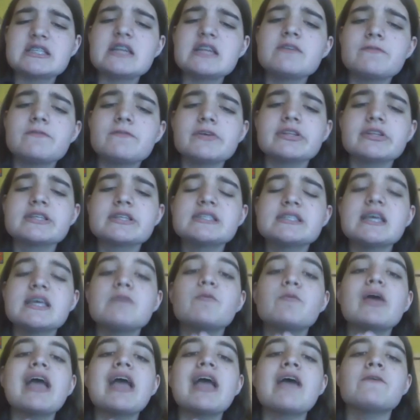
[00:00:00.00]
didn't feel the
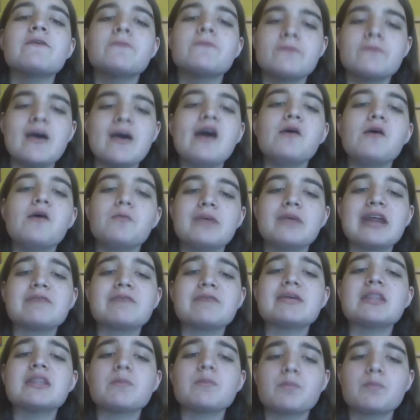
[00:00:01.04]
same way I felt when I
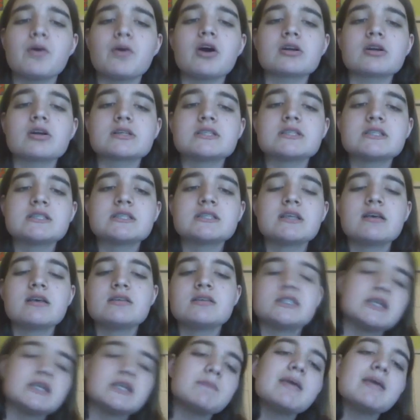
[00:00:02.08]
read the books.
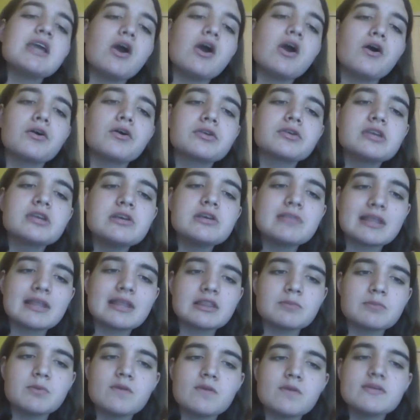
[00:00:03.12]
Some may argue that
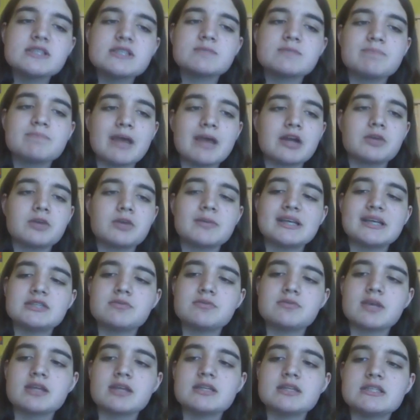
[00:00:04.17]
the movie's better because
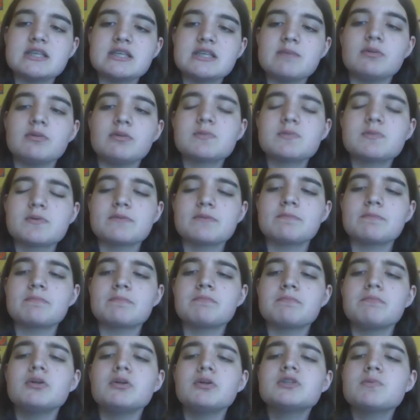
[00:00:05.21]
we get to see
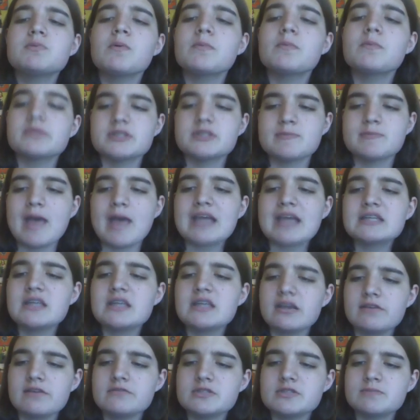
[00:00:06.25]
multiple
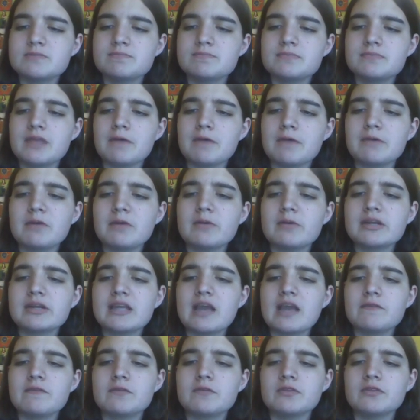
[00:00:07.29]
perspectives that we wouldn't
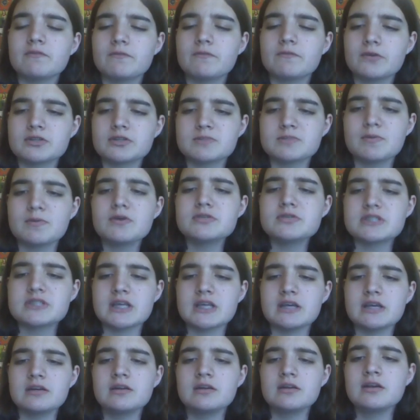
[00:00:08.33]
get from the first
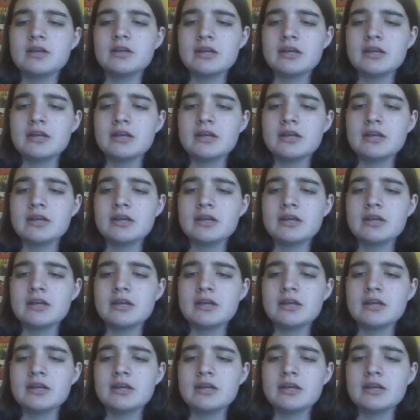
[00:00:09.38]
person.